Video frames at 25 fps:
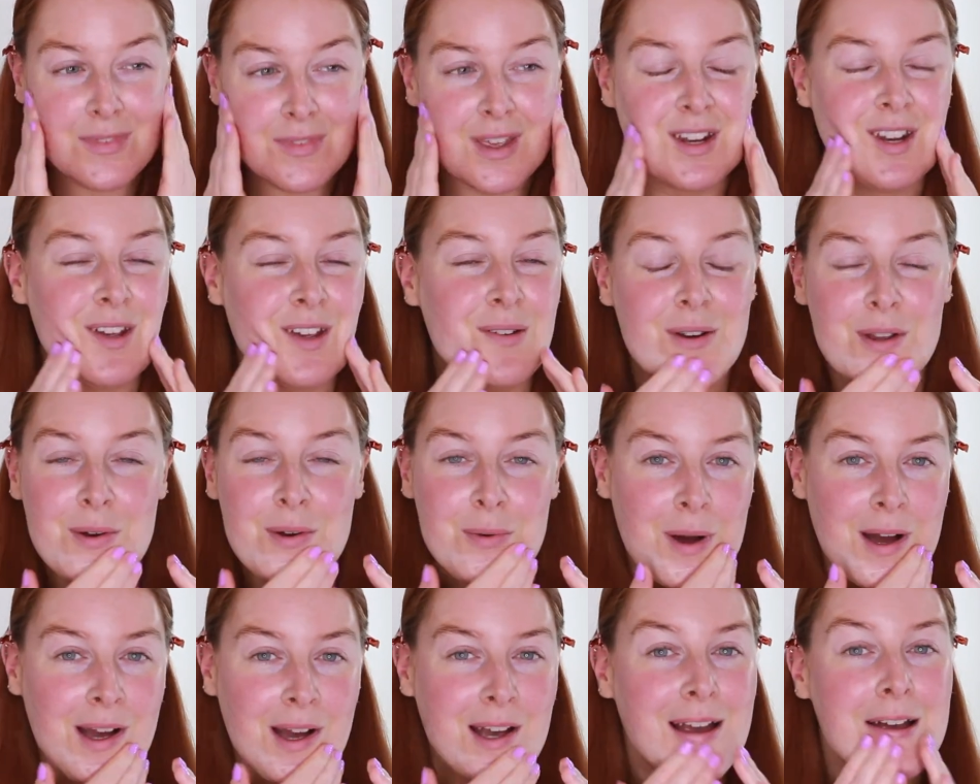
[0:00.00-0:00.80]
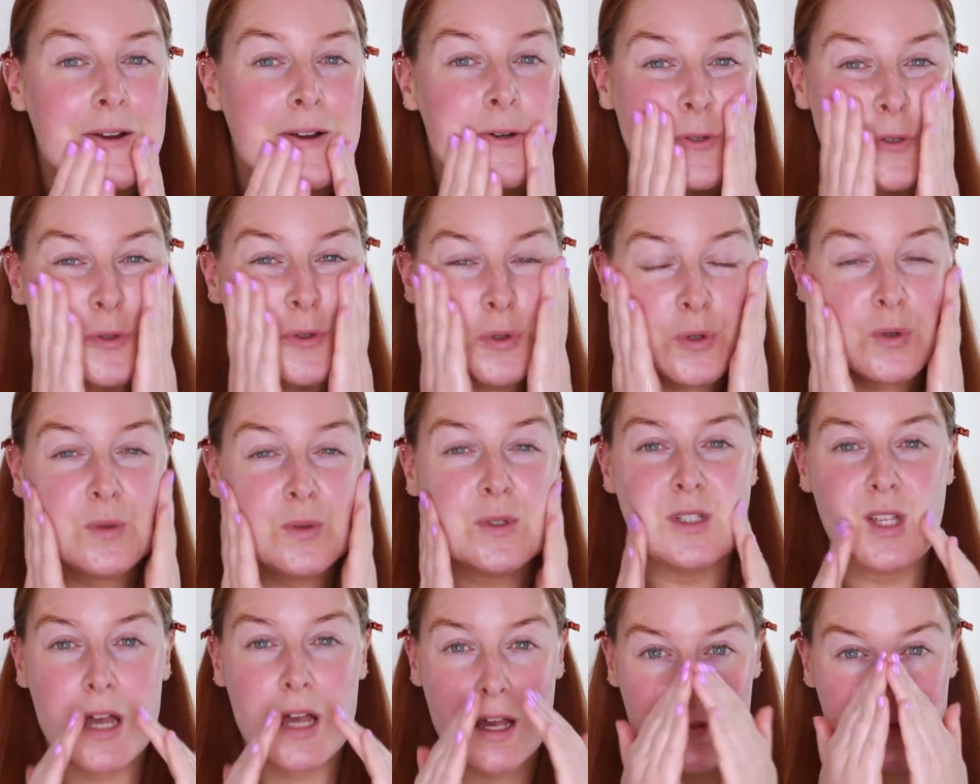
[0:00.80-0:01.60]
I don't know why, I just
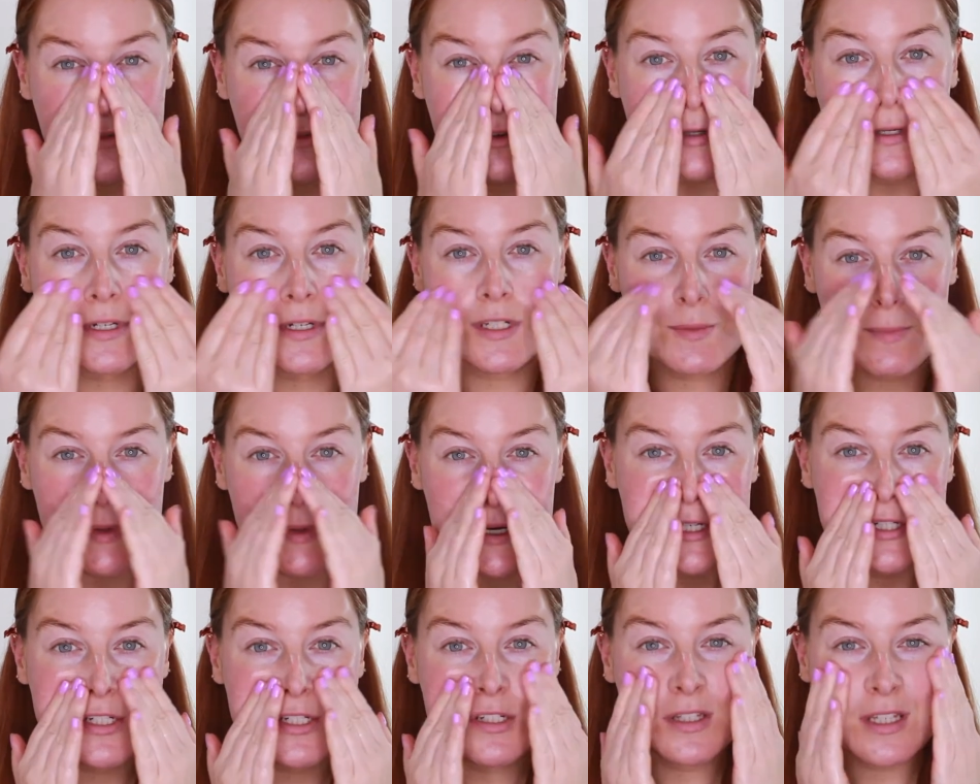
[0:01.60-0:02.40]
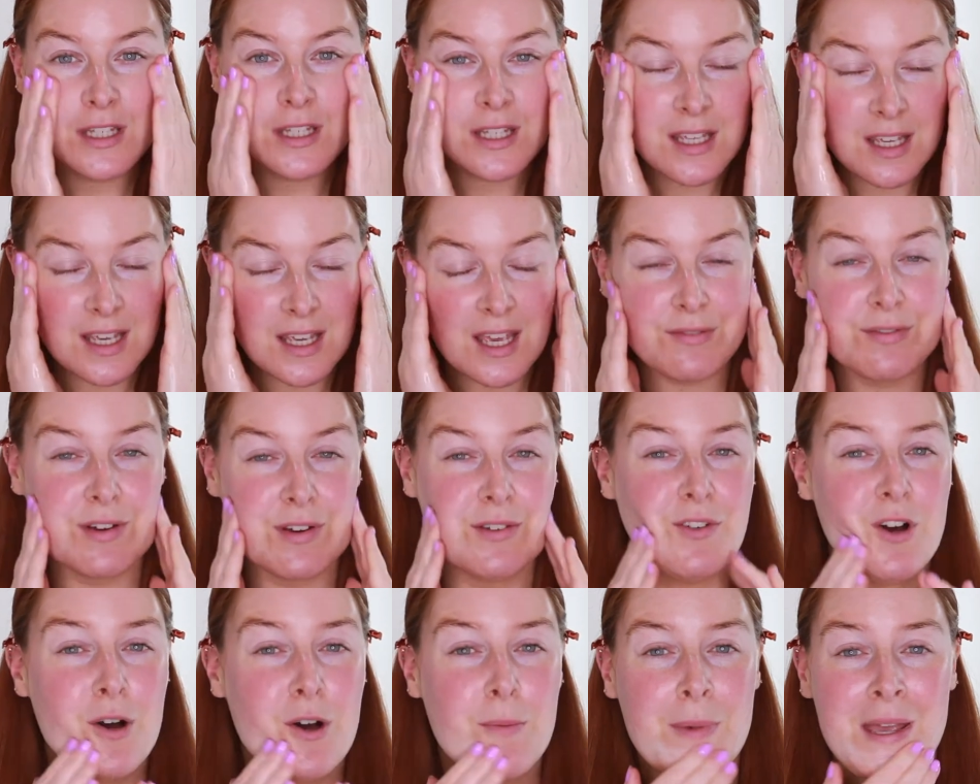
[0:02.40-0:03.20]
always have done, especially if
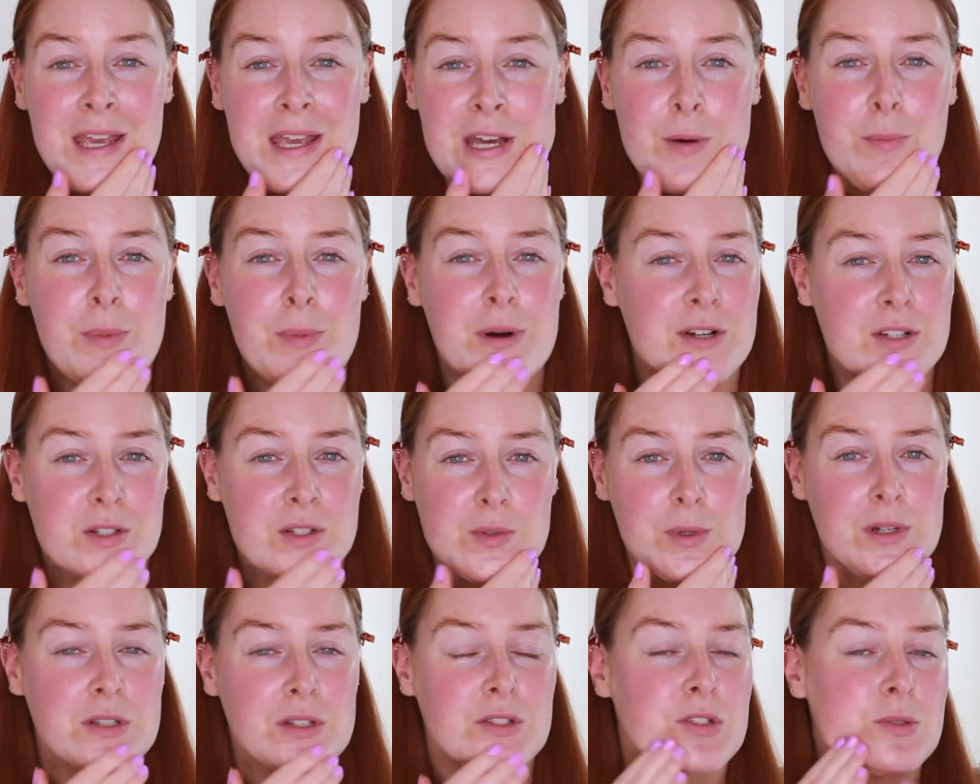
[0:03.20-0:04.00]
I've got makeup on as well.